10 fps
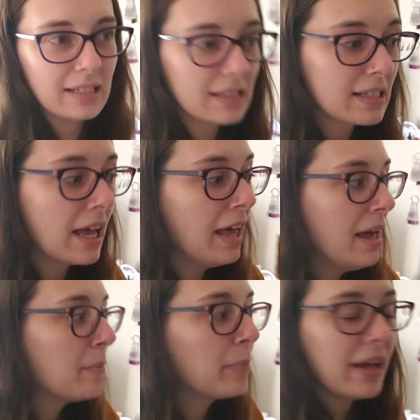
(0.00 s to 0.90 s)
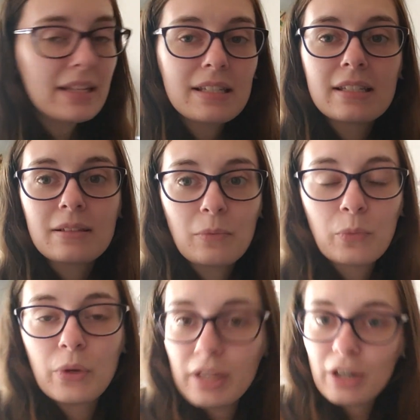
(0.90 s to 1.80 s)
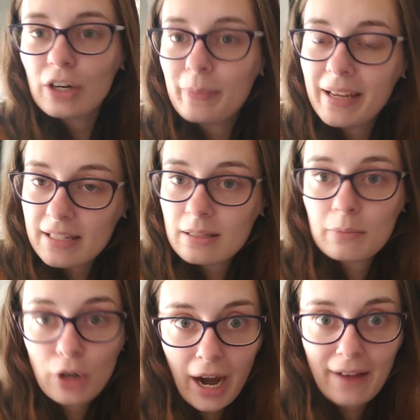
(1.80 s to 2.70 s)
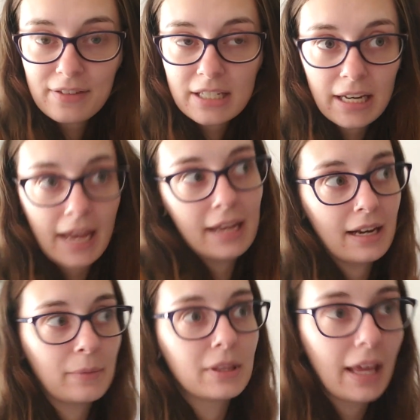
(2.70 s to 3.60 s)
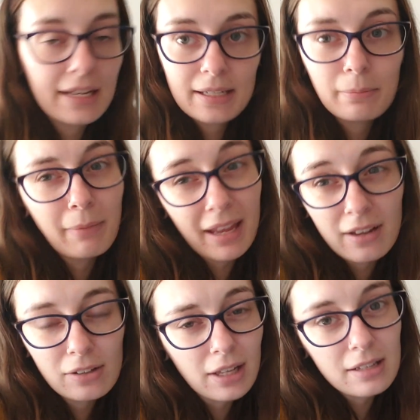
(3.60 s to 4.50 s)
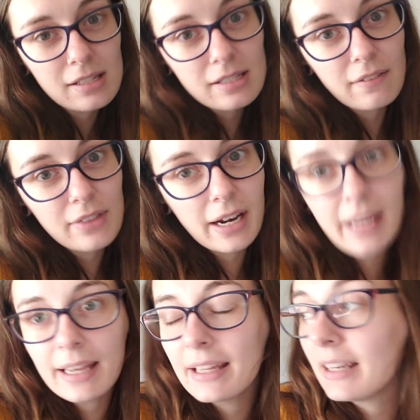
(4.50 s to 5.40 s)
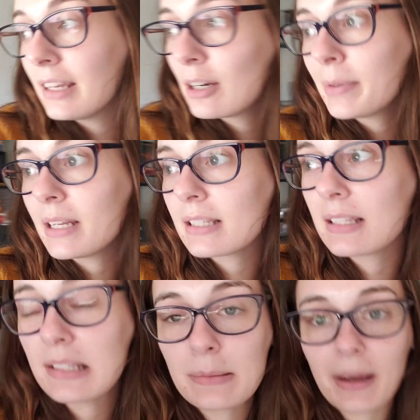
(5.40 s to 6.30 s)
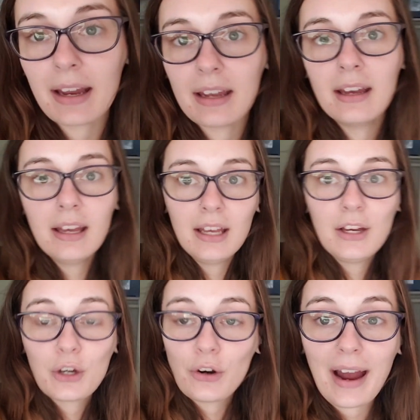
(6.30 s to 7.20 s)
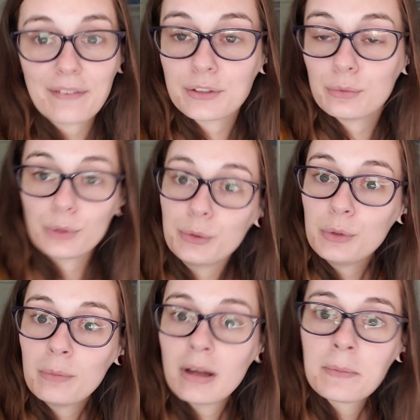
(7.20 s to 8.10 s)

sense. But we are making some crafts today and I would like to make a lot of the stuff that I hang in here because this is my craft room.